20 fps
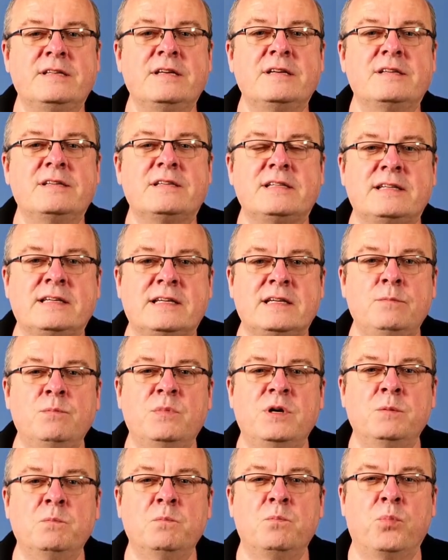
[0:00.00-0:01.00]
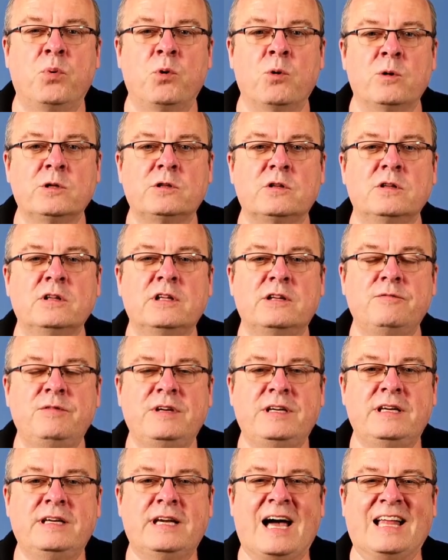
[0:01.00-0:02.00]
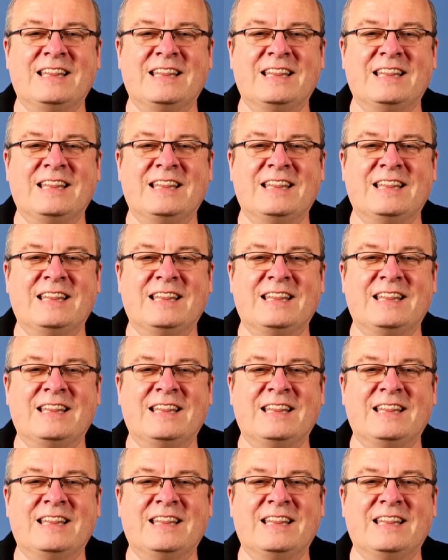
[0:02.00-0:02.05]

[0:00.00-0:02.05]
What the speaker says: extremely important that we